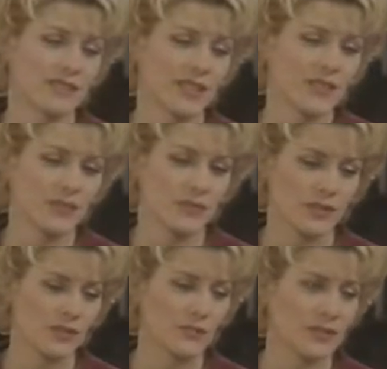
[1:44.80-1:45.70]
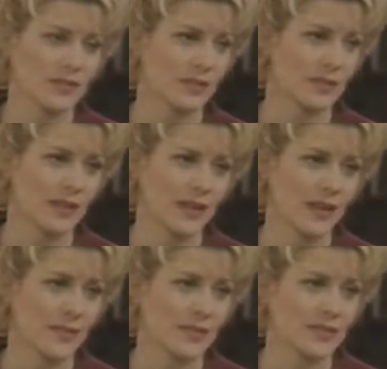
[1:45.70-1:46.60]
I'd never forgive myself if that
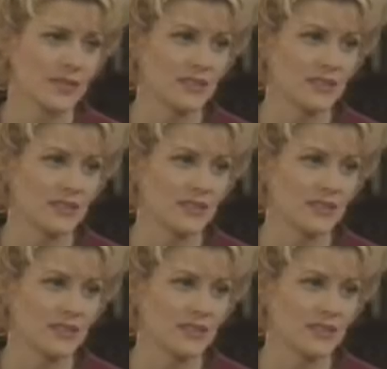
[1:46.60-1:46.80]
happened.